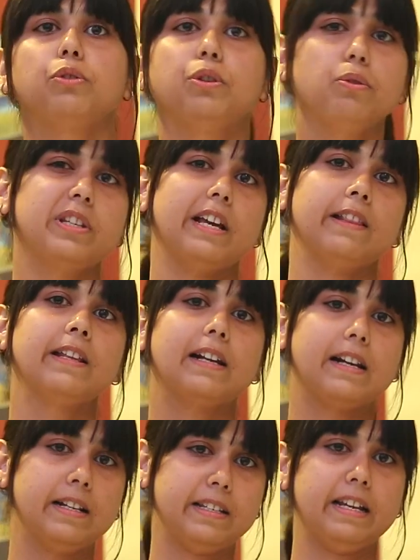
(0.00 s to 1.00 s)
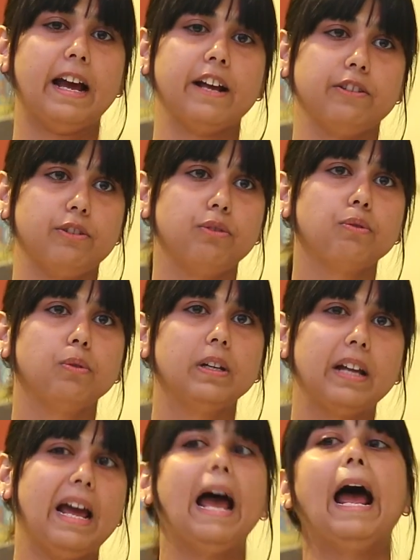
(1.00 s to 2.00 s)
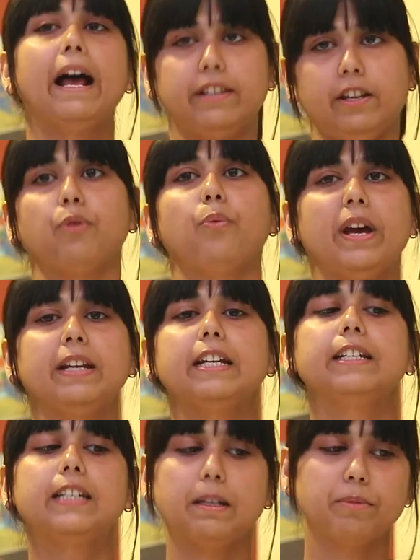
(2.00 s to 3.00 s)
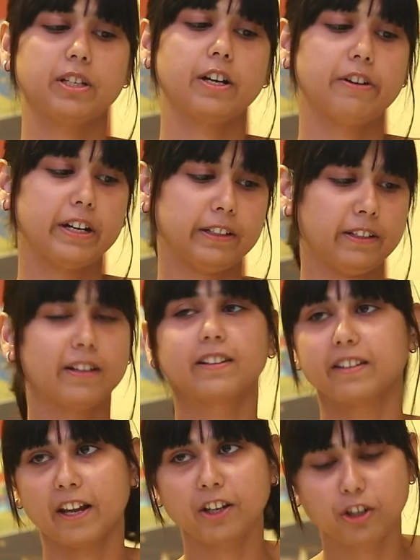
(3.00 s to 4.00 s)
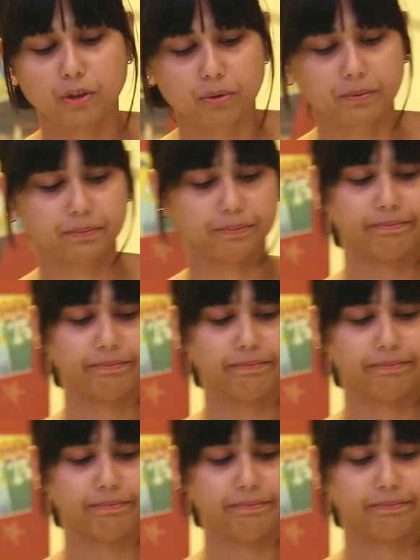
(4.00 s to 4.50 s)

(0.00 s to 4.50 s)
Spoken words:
to use ethnic cleansing as a tool as and when it deems correct. Thank you.